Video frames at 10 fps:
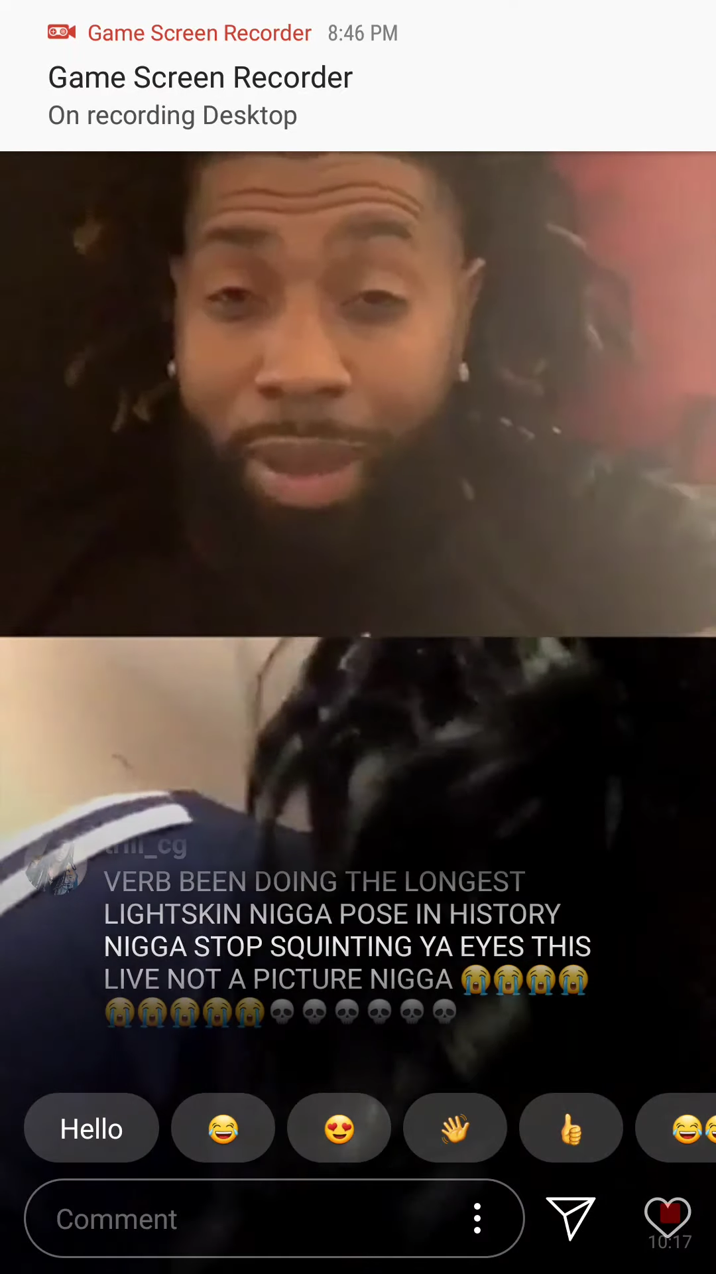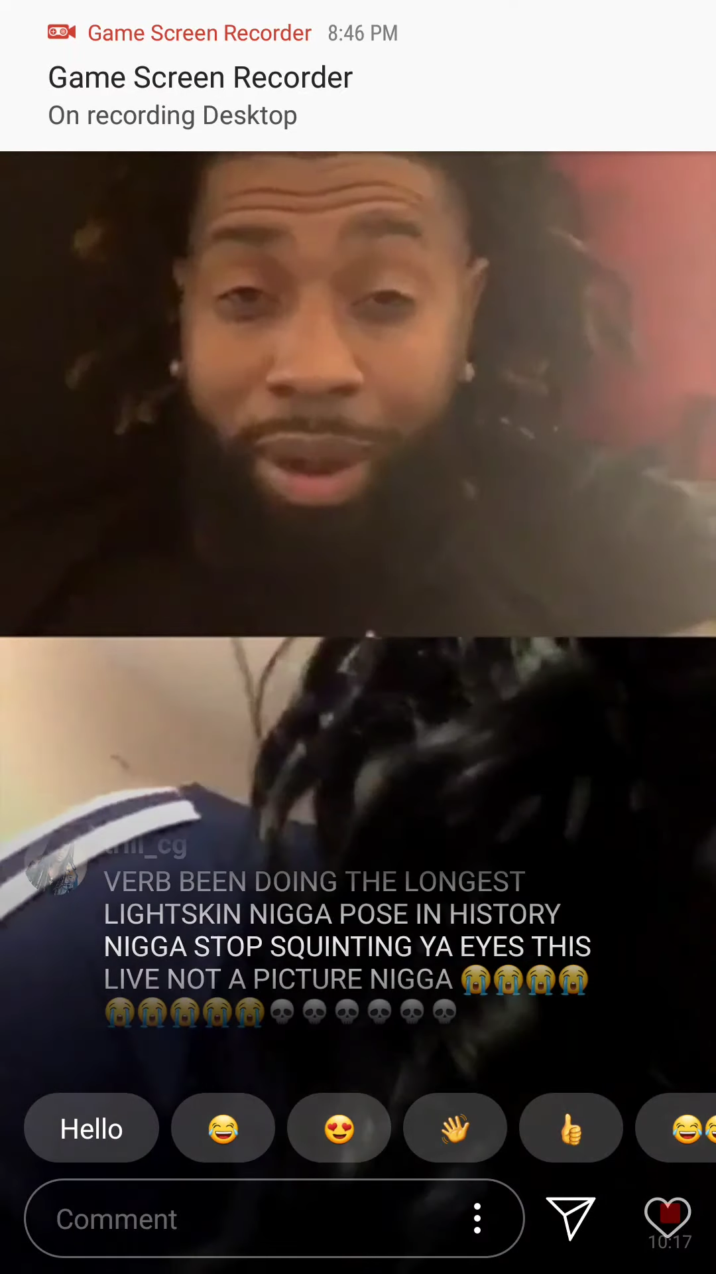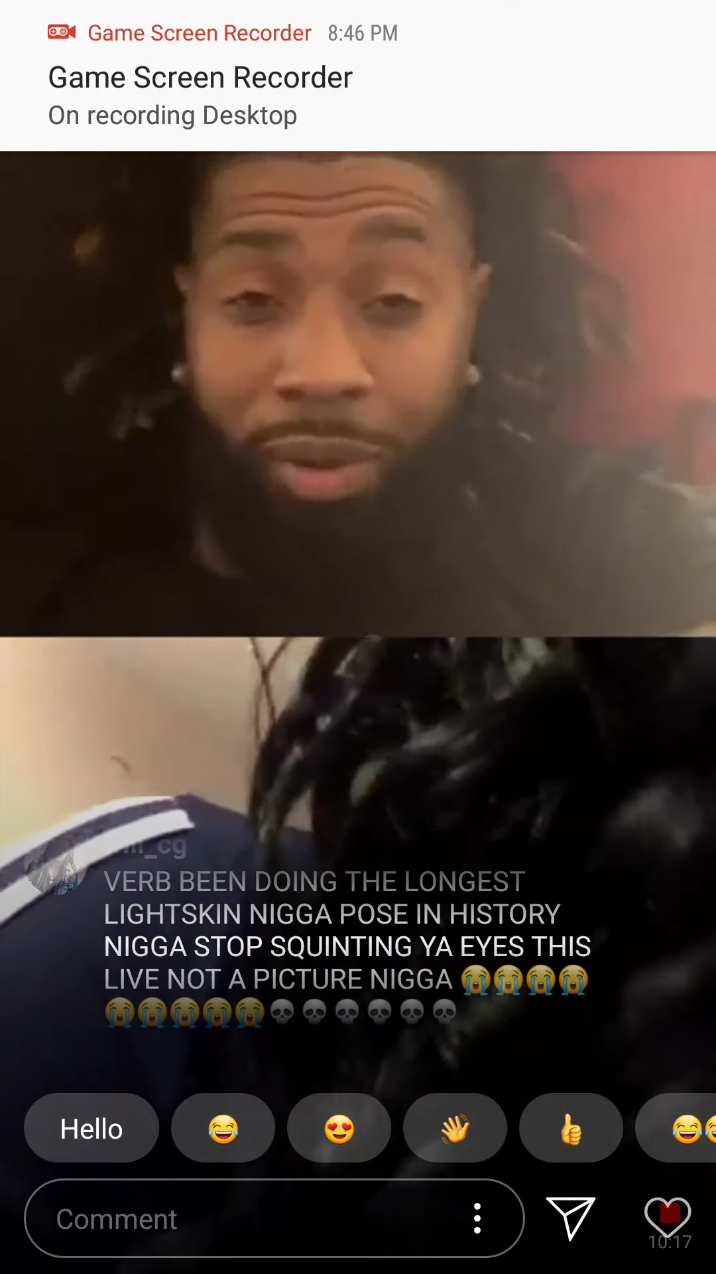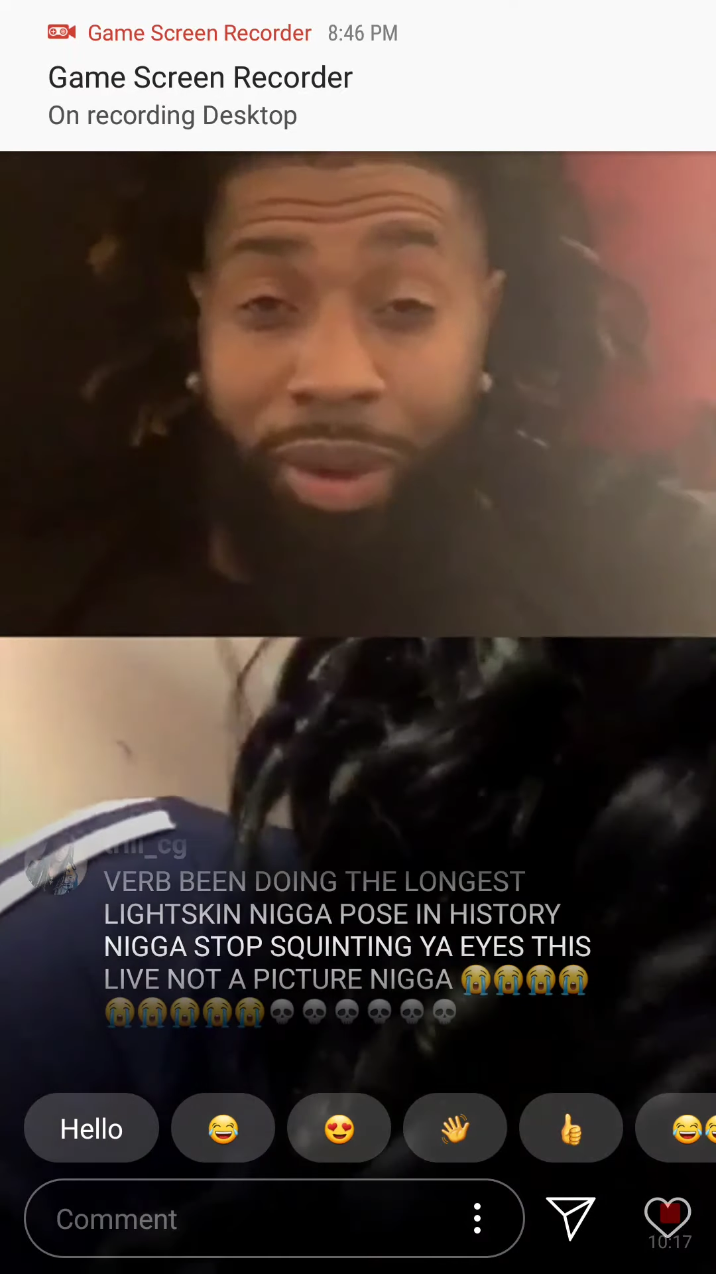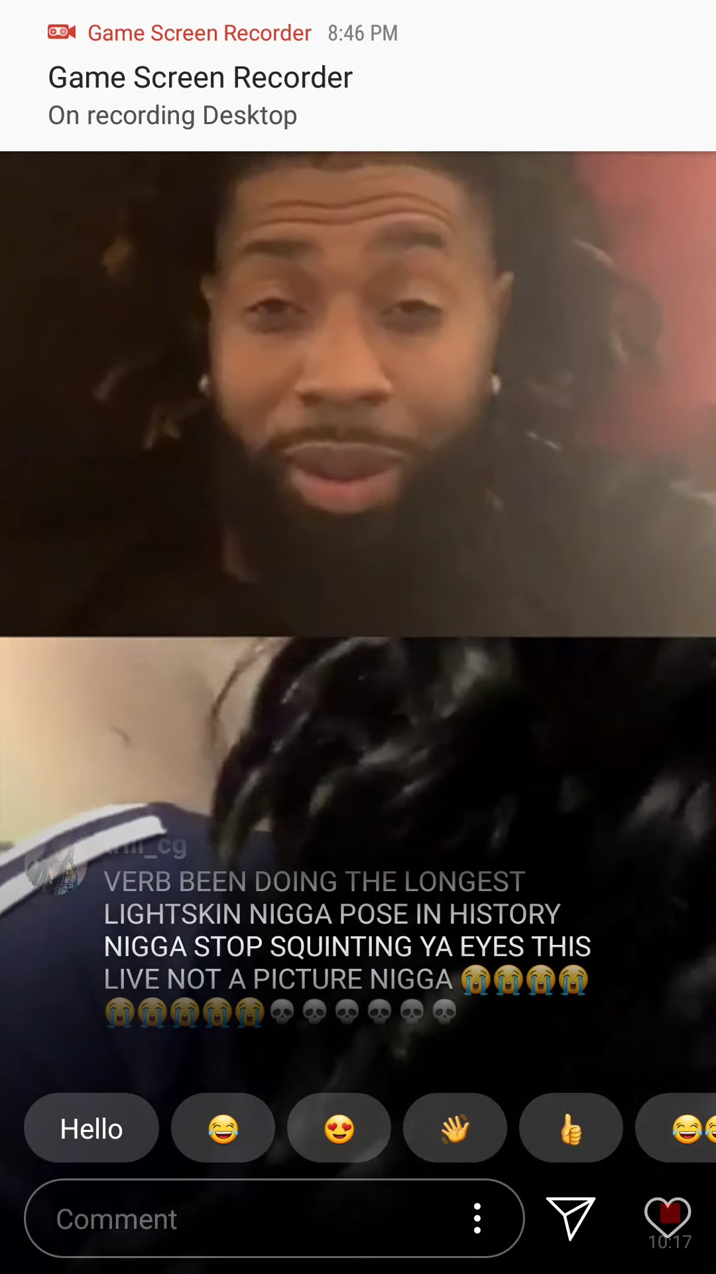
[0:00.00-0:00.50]

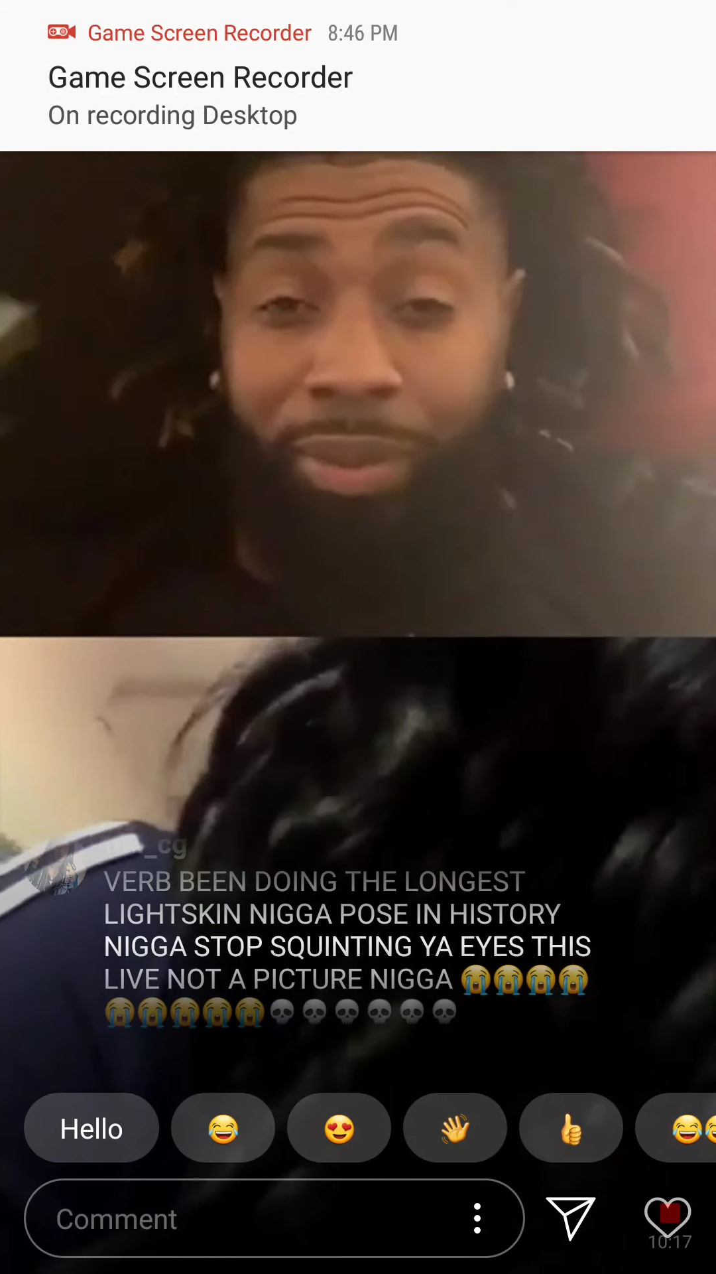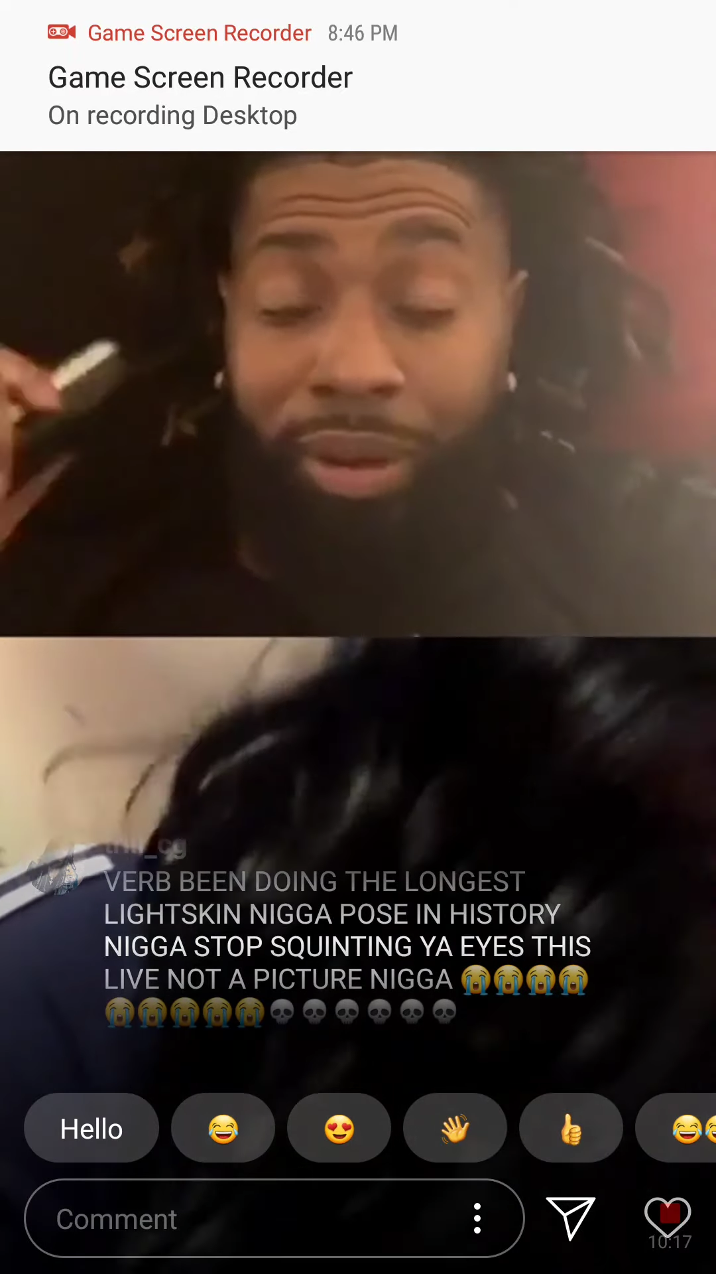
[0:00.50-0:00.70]
battle rap